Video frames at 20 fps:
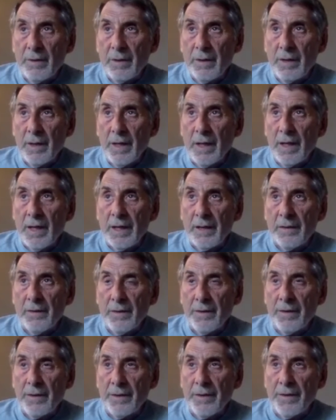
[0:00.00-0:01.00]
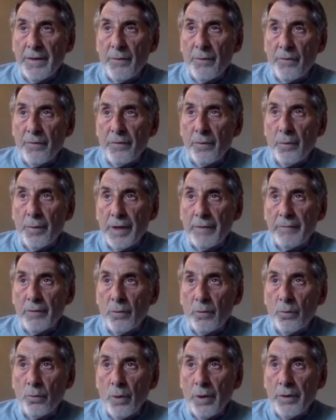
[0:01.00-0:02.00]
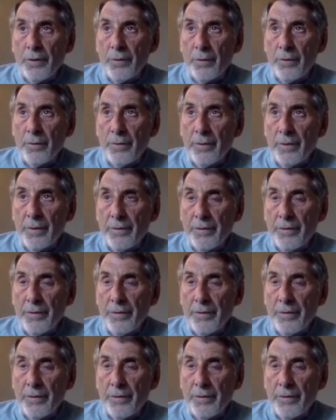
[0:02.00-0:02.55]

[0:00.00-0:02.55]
And for whatever, whether